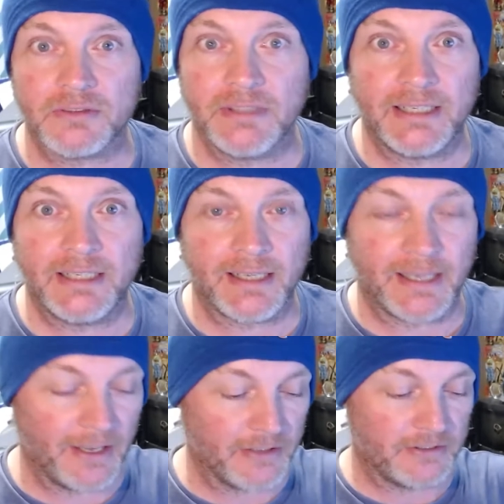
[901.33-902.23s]
or
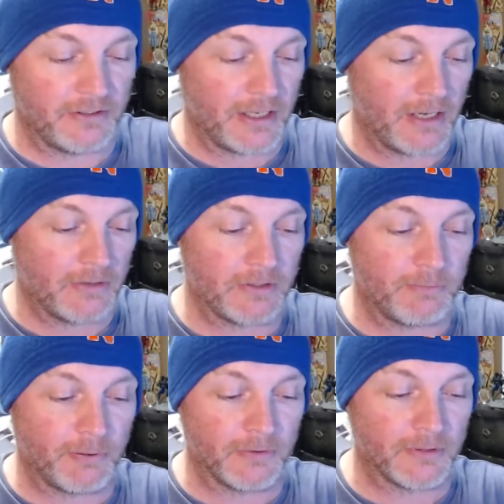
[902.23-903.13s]
anything else, and you
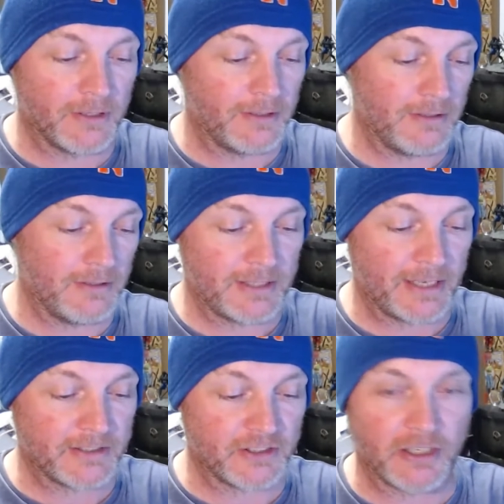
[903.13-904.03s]
pull
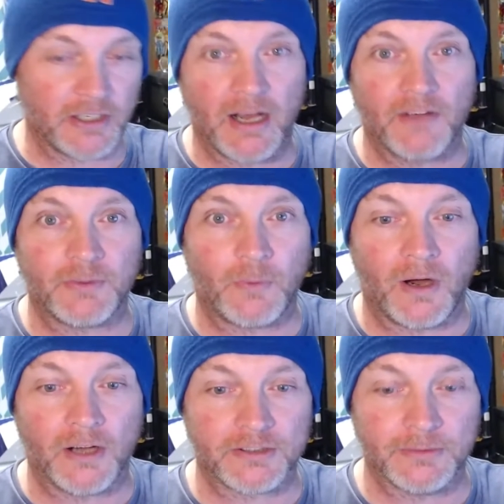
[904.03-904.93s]
take the shirt off to
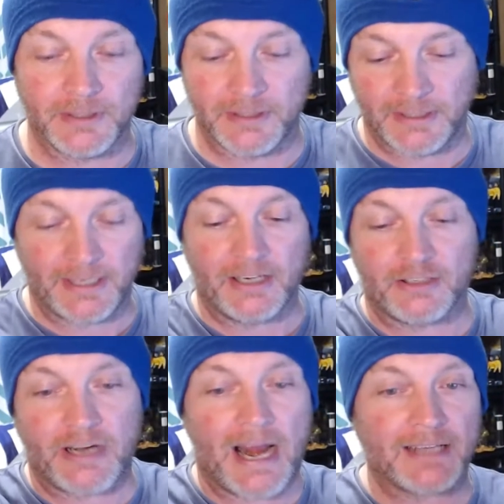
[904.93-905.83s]
wash them, and then they got
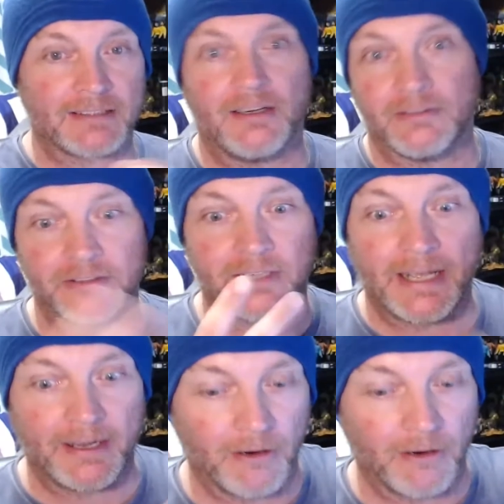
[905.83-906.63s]
cracks all in their dang